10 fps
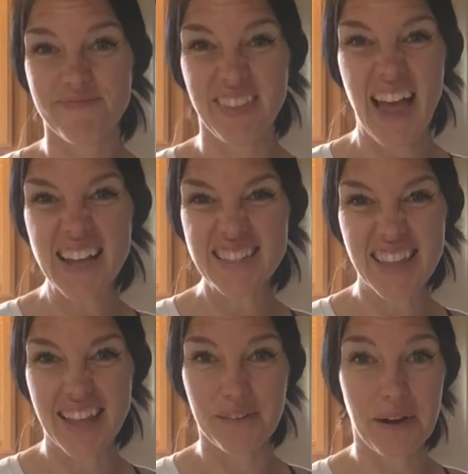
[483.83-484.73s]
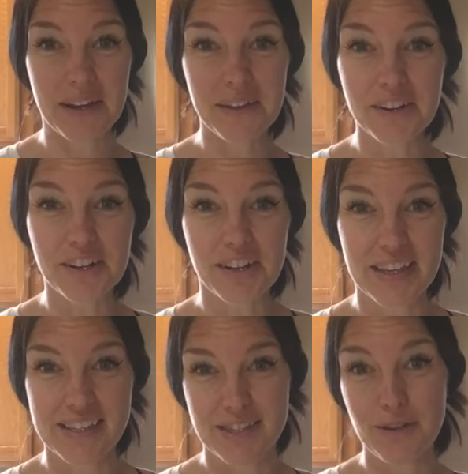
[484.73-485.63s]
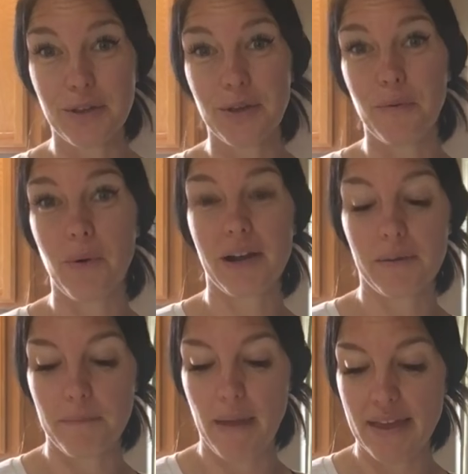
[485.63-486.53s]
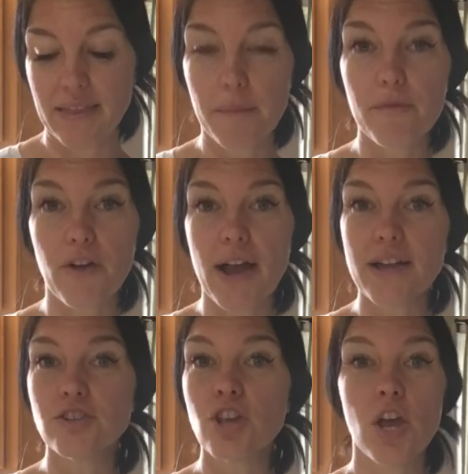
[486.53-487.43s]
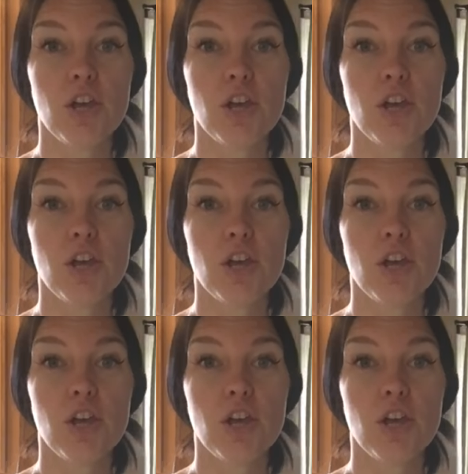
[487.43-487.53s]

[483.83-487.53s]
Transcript: last like regular cookies do. You want to make them fresh.